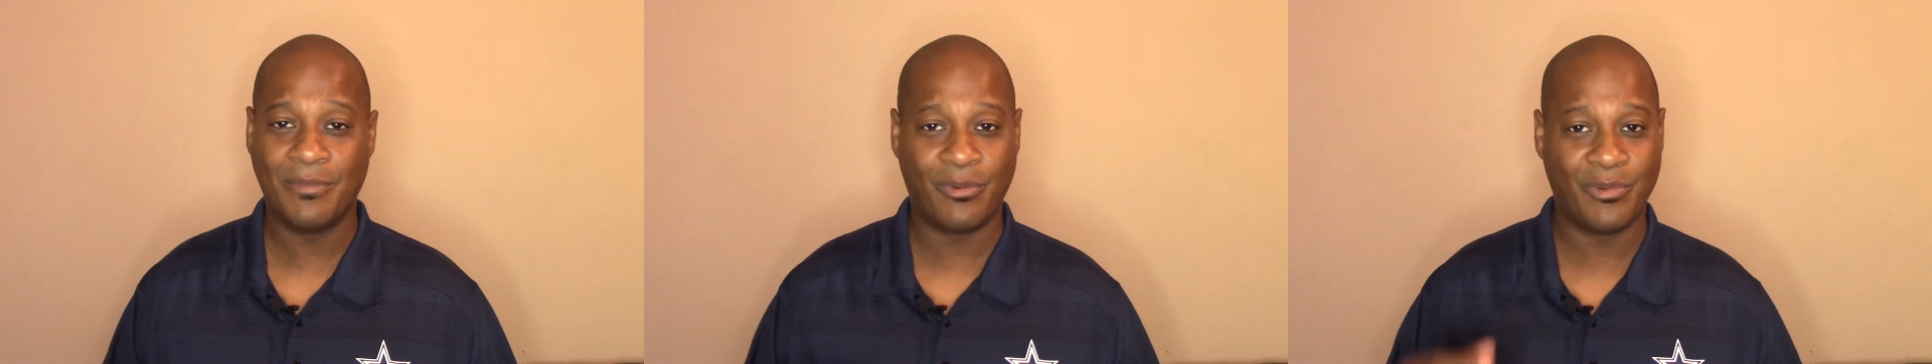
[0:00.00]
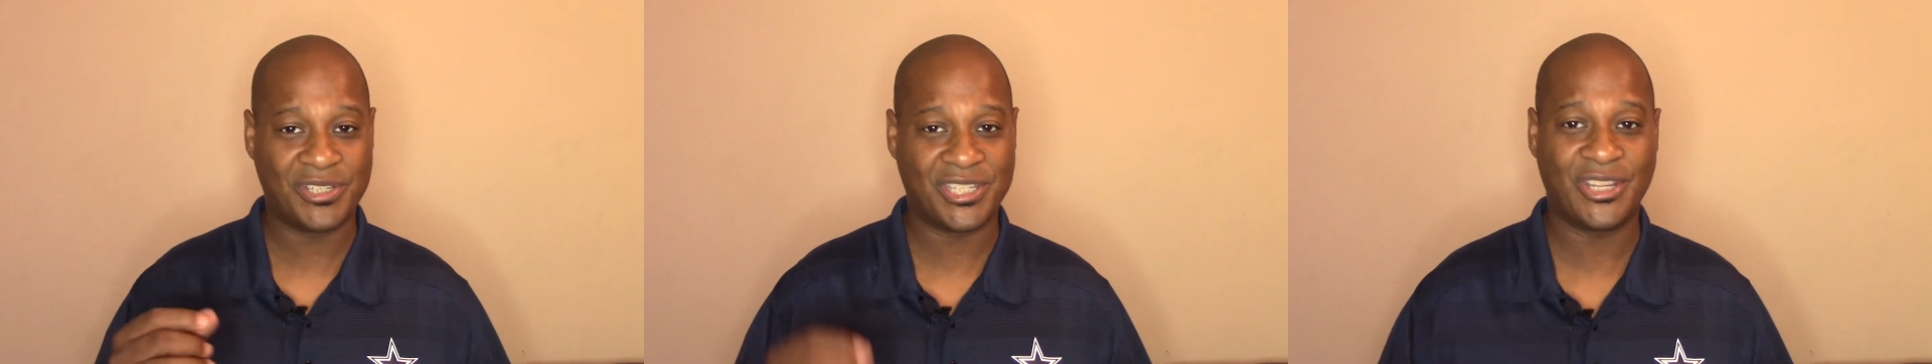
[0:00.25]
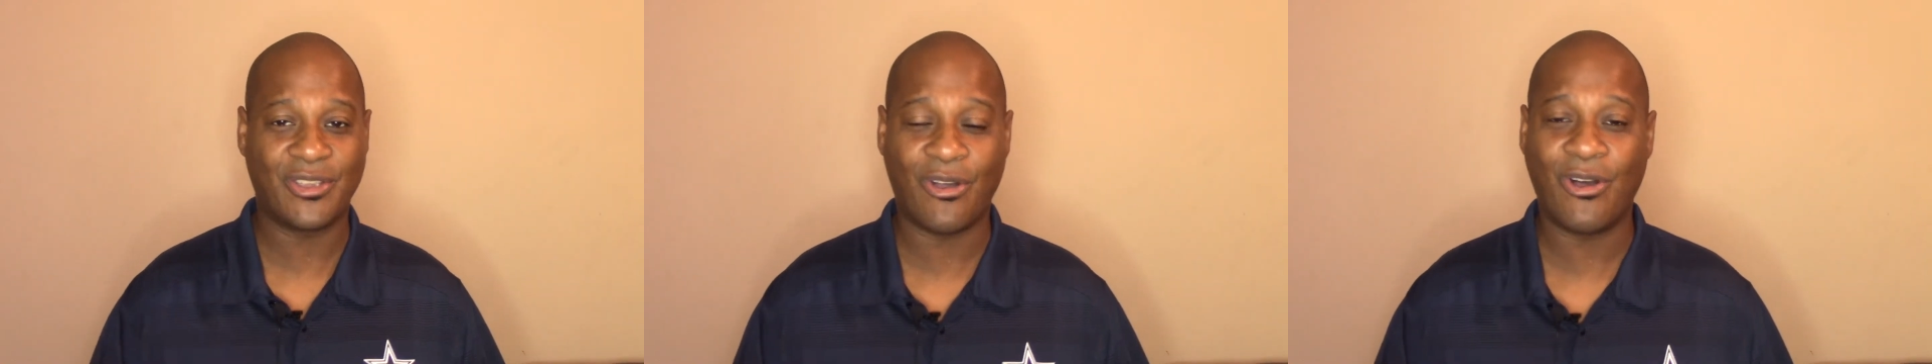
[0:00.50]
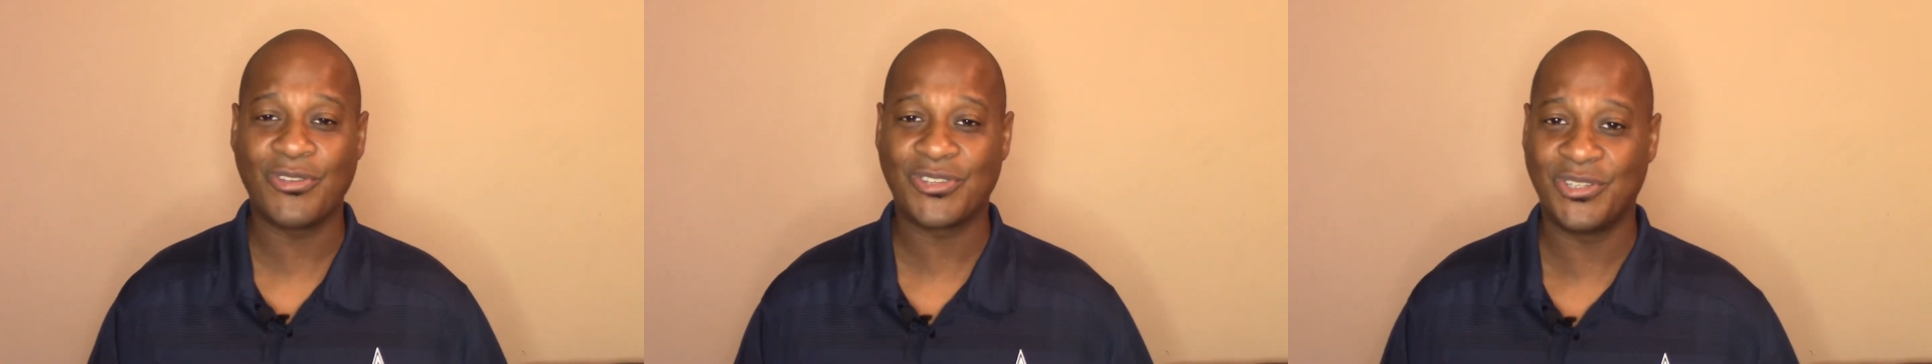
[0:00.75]
But when she
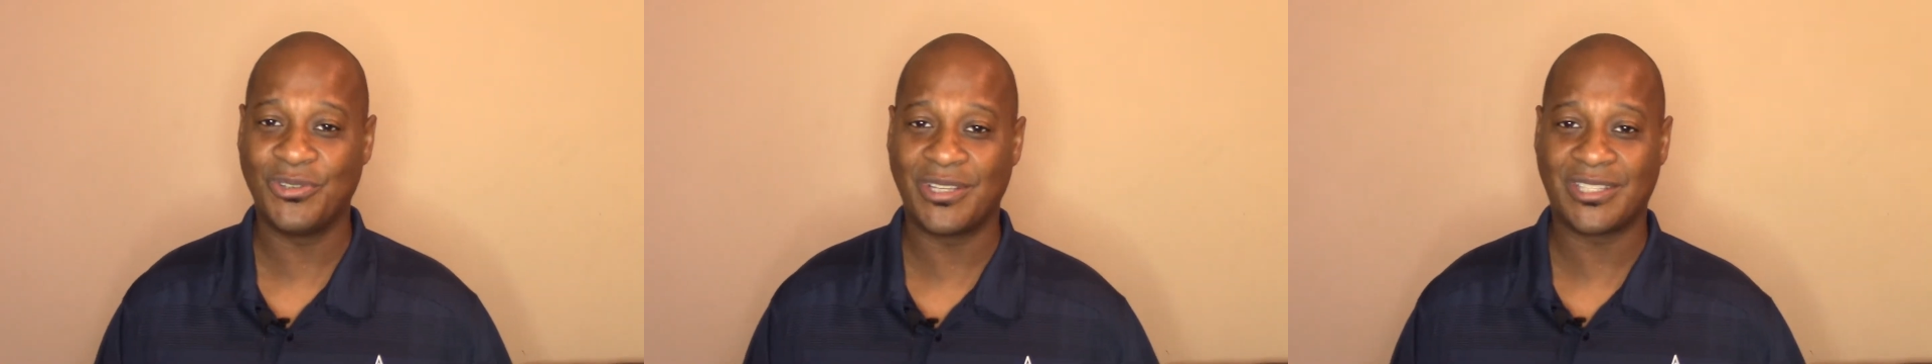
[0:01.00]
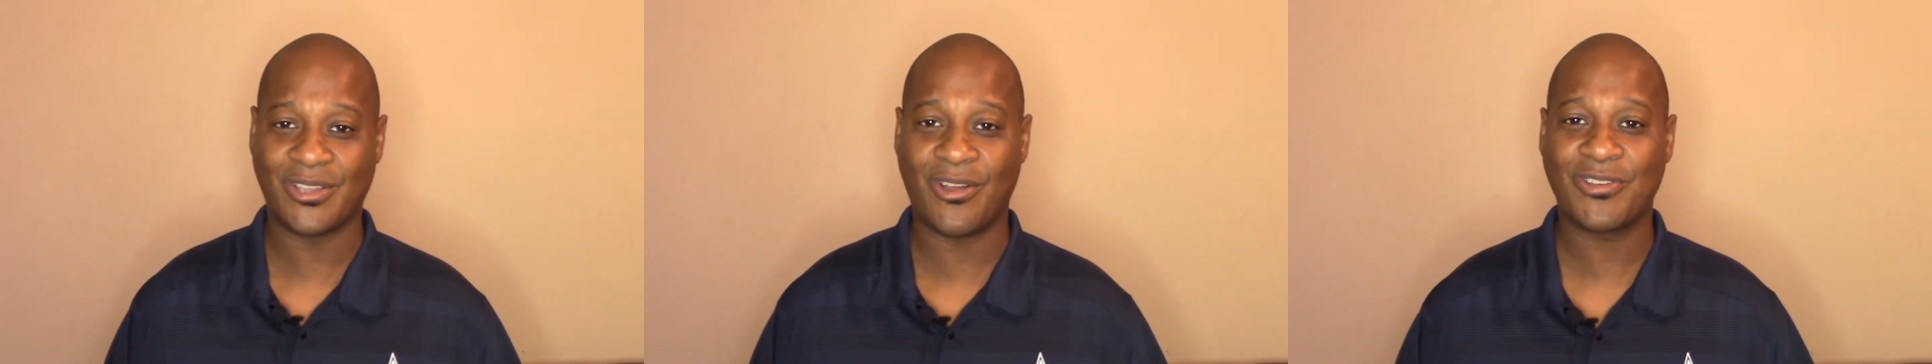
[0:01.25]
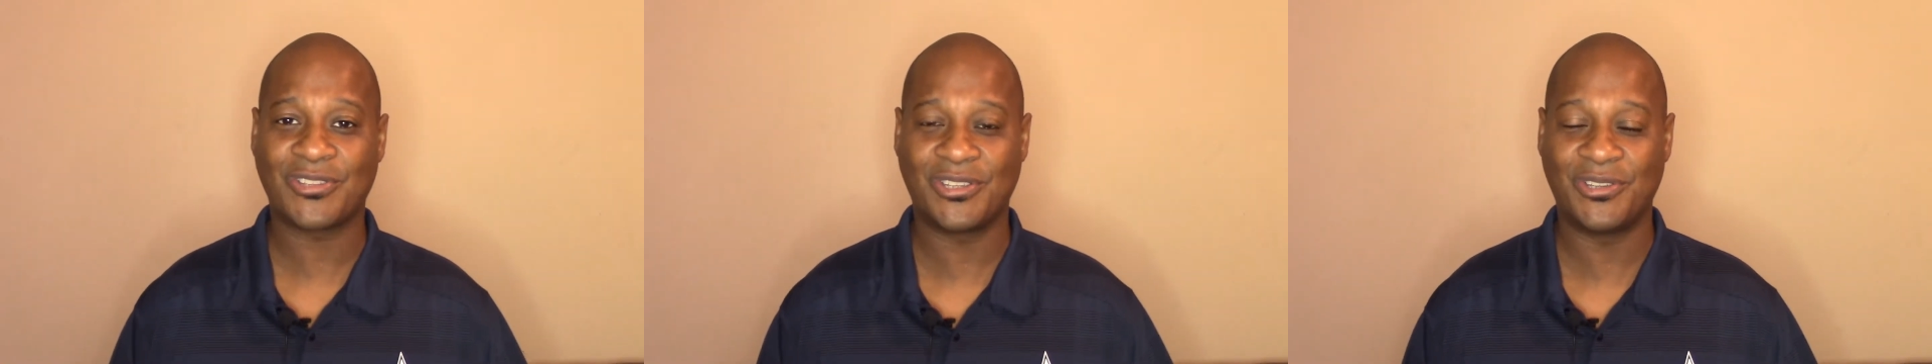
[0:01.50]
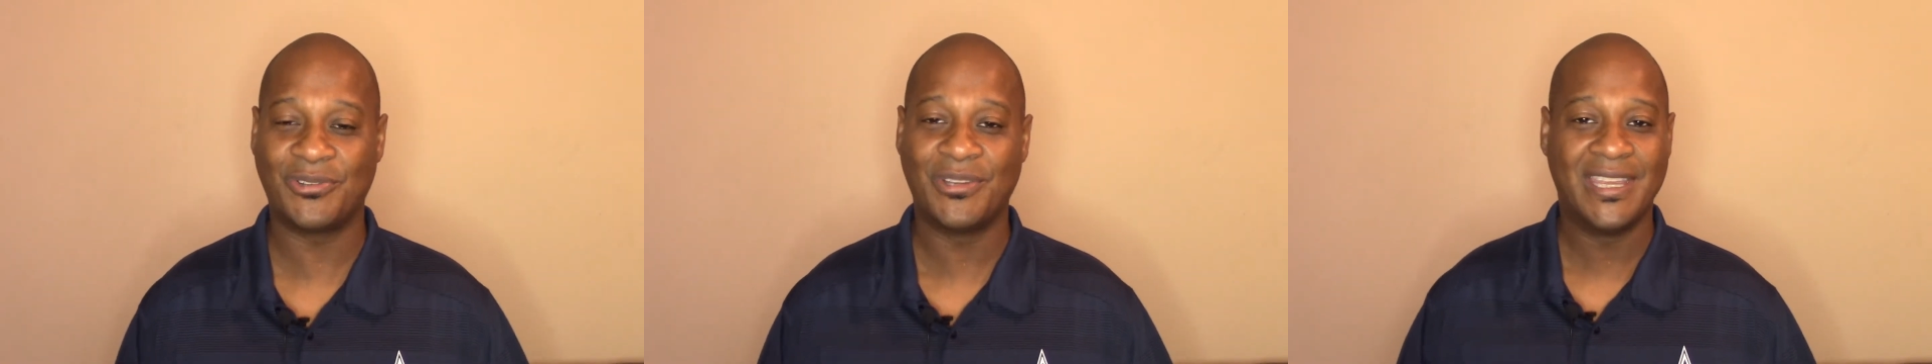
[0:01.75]
calls you and talks
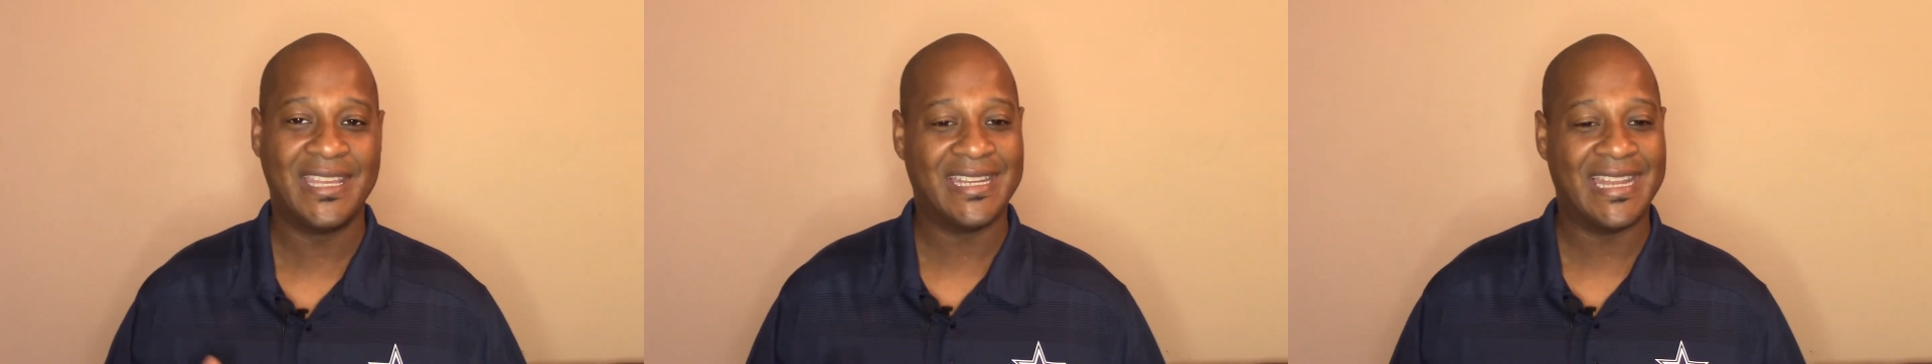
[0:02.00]
to you,